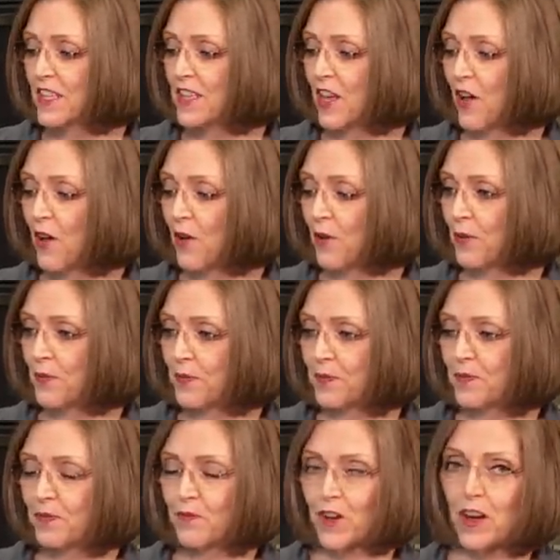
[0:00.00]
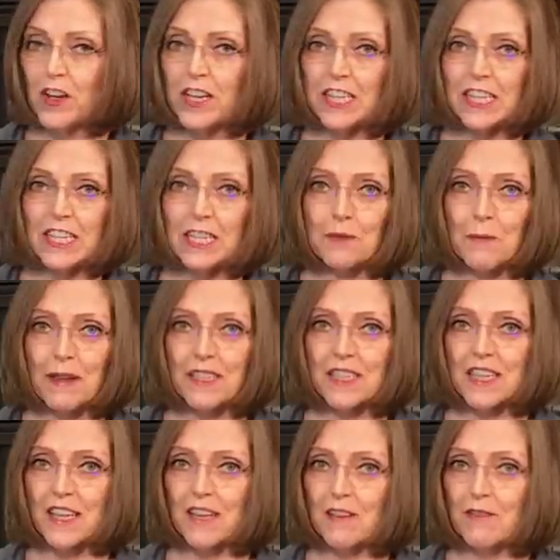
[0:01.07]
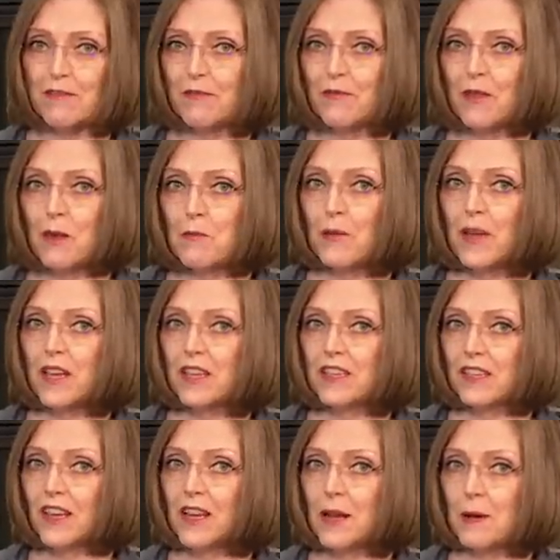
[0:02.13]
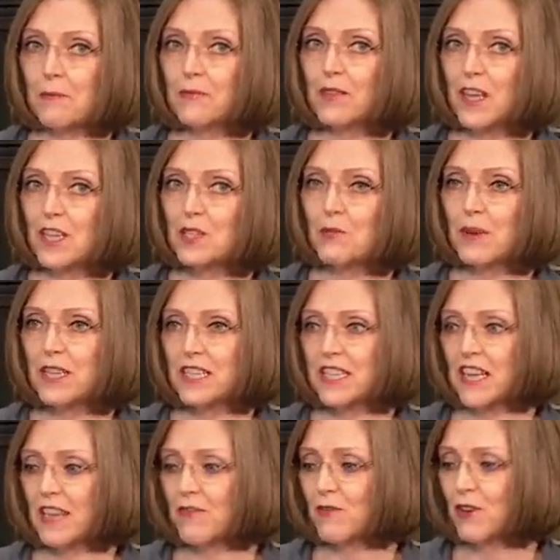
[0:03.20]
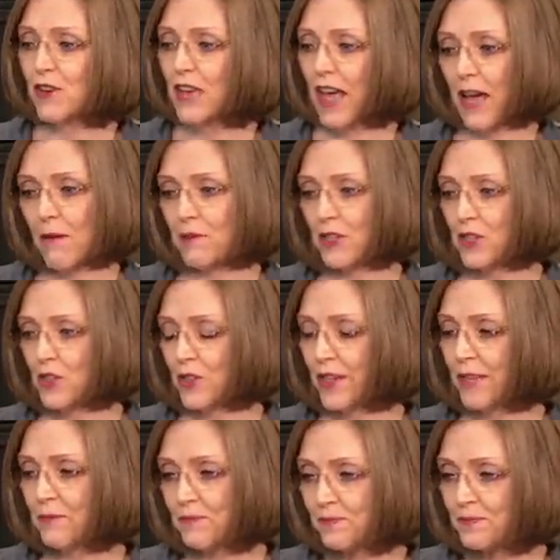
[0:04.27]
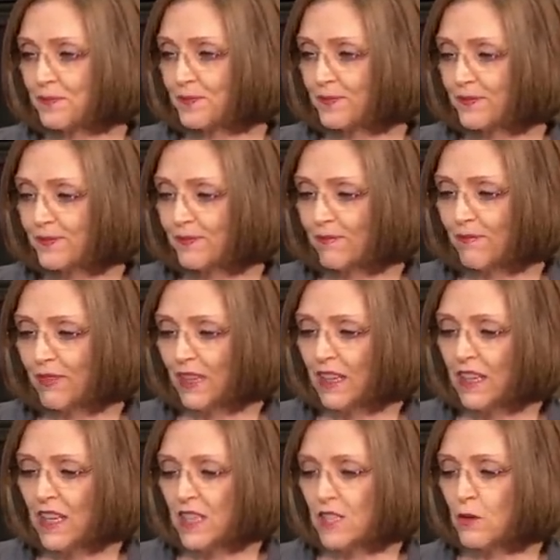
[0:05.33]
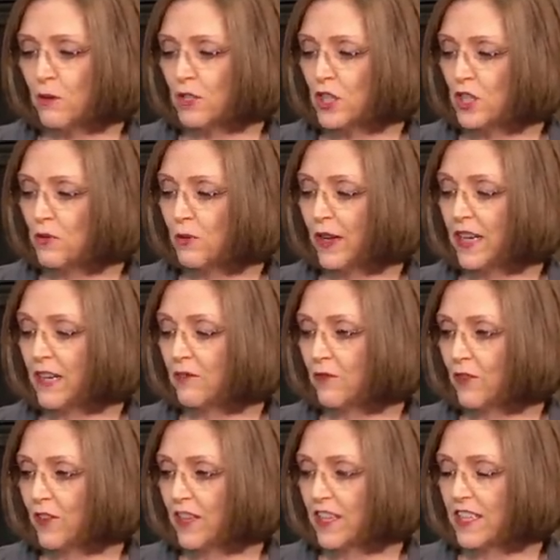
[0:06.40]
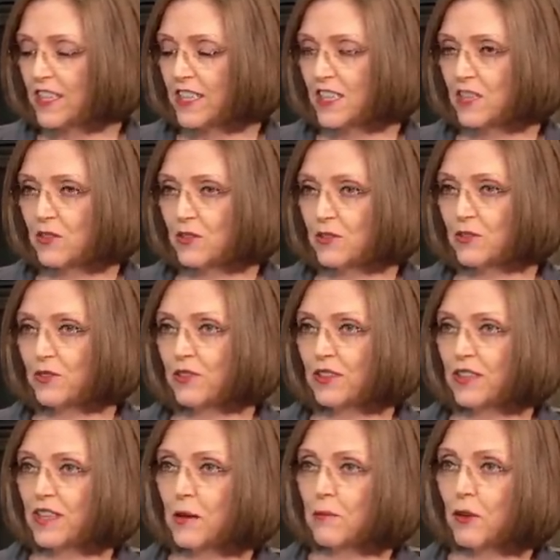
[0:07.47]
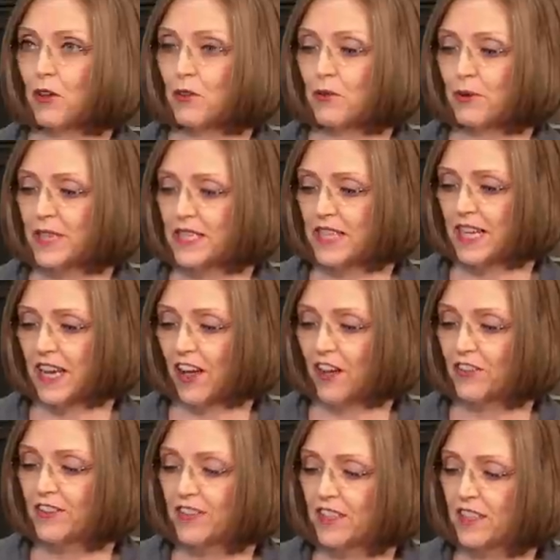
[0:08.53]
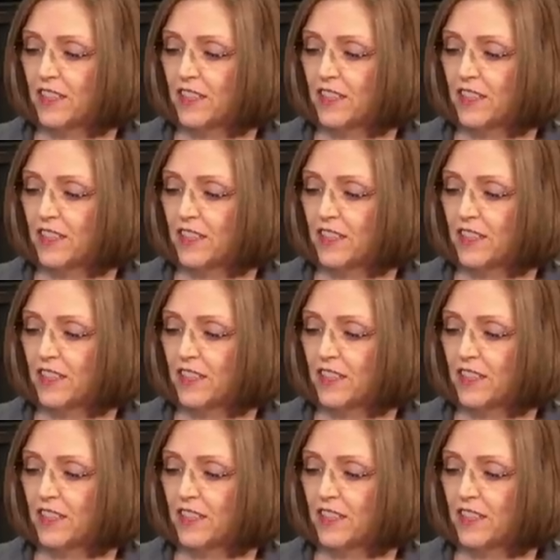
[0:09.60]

So very inexpensive, but um, nice way to save your cabinetry. So we're just waiting for this to come all the way down